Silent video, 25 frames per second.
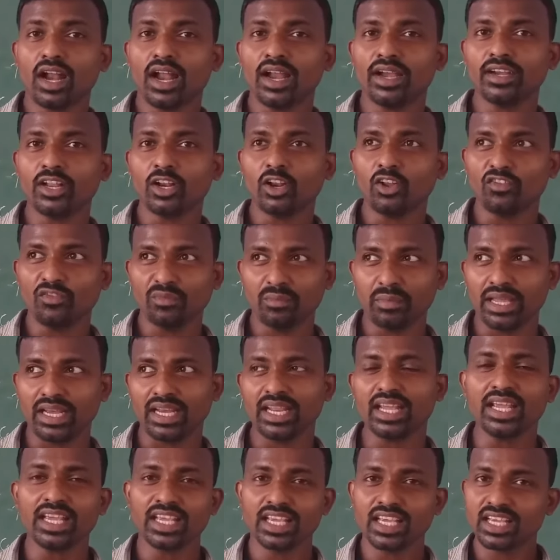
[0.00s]
idol of Mary.
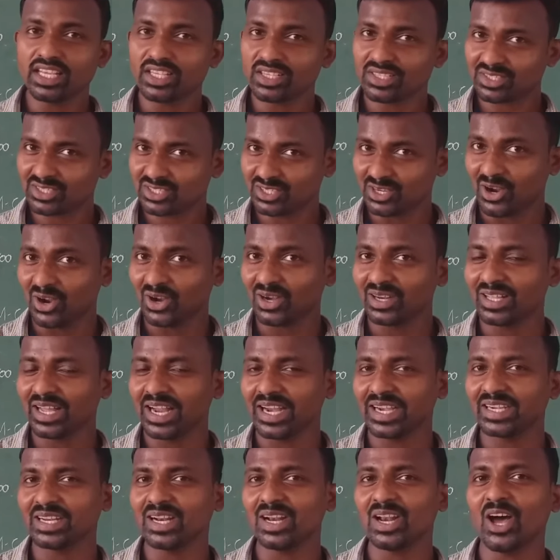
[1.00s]
He stole
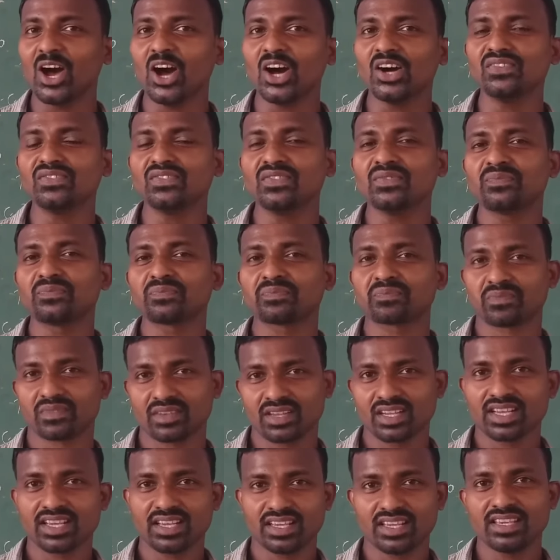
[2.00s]
the idol
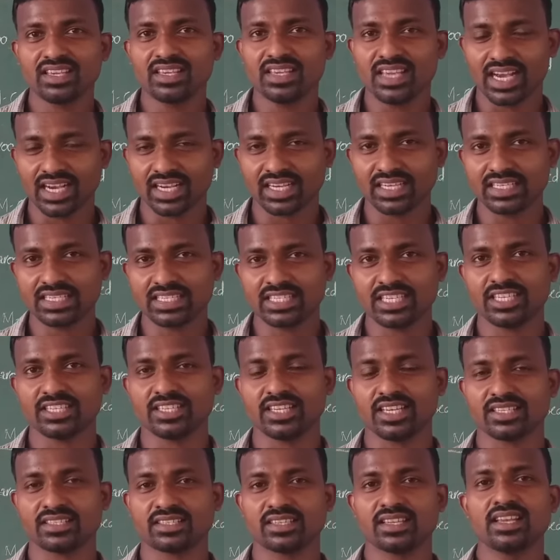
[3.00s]
of young
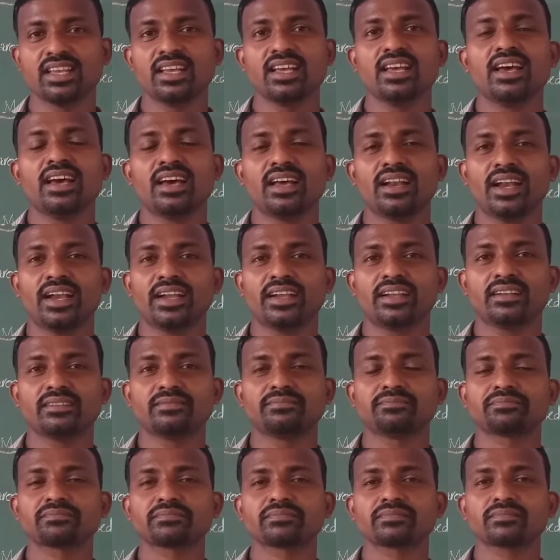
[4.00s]
Jesus, right?